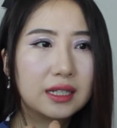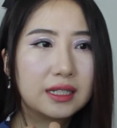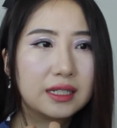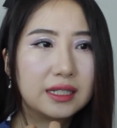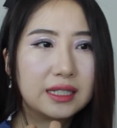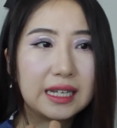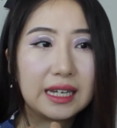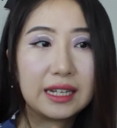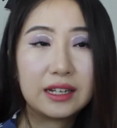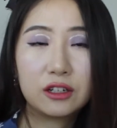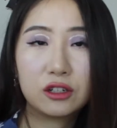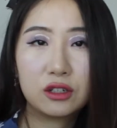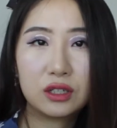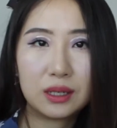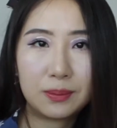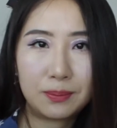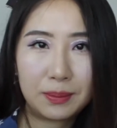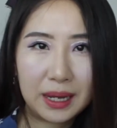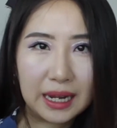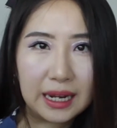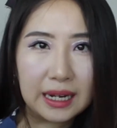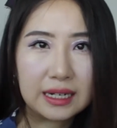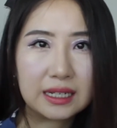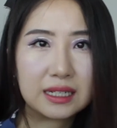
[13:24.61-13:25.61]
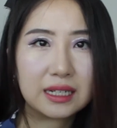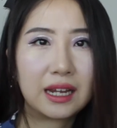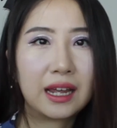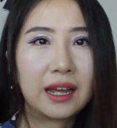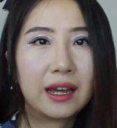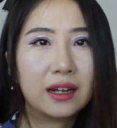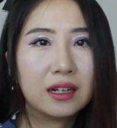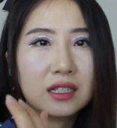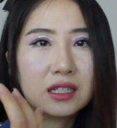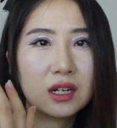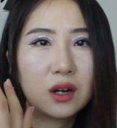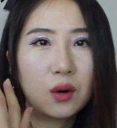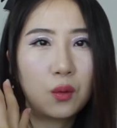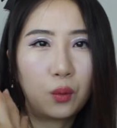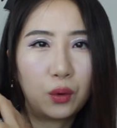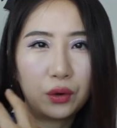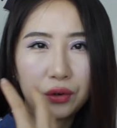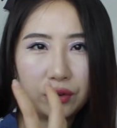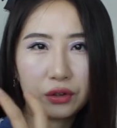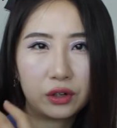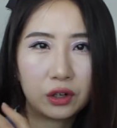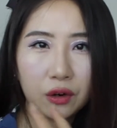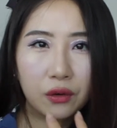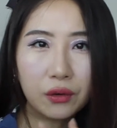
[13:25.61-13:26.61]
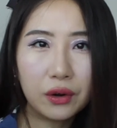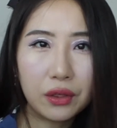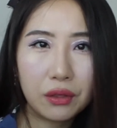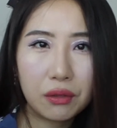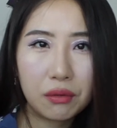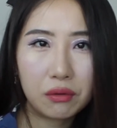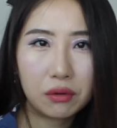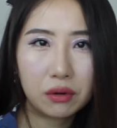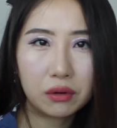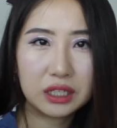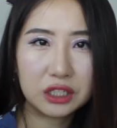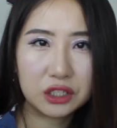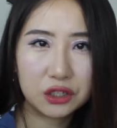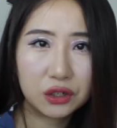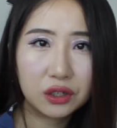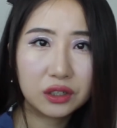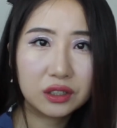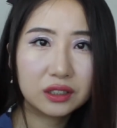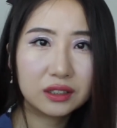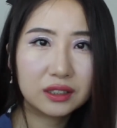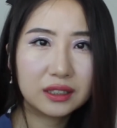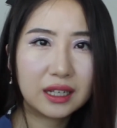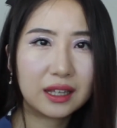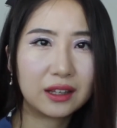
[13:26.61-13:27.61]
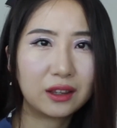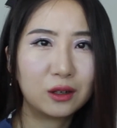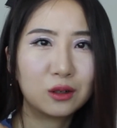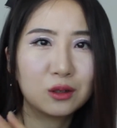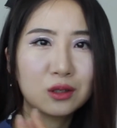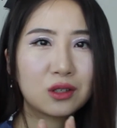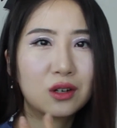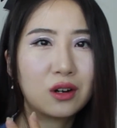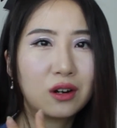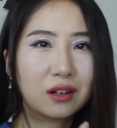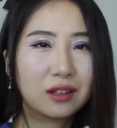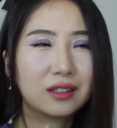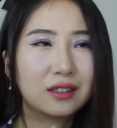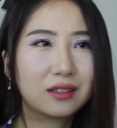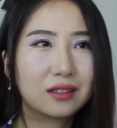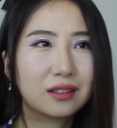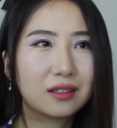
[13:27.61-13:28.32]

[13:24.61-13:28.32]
the inner debate and what they're going through internally. Those are